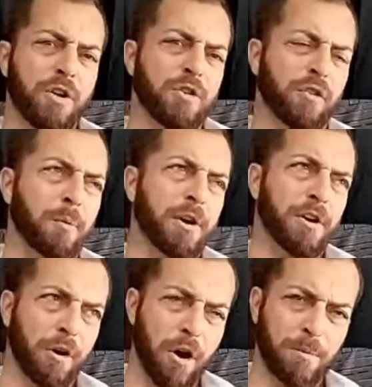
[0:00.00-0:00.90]
someone in
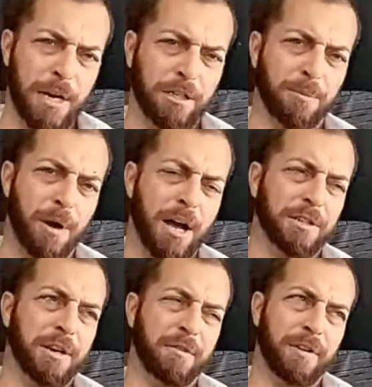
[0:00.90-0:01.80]
your home tested
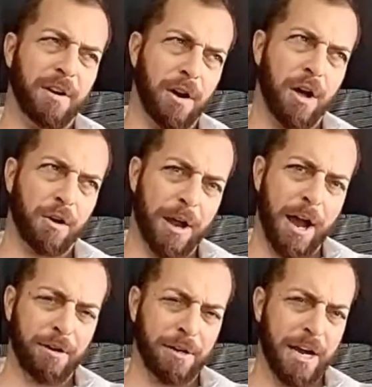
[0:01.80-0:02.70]
positive in Hidalgo
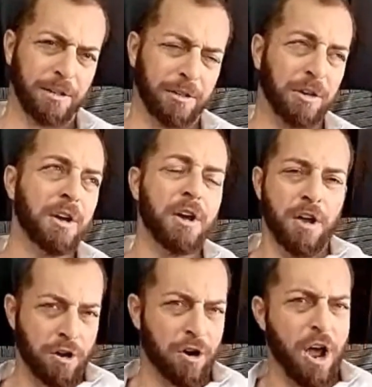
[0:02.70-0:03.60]
County, Texas,
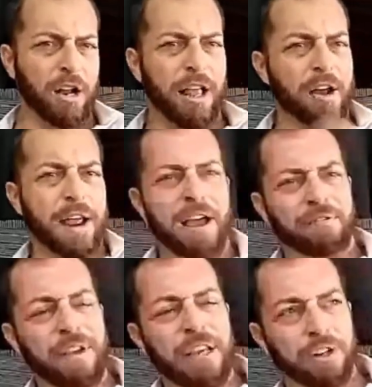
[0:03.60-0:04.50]
you're not allowed to have
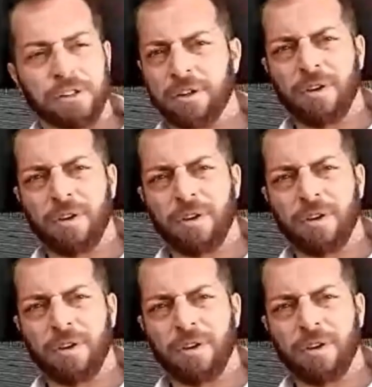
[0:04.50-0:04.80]
visitors. Of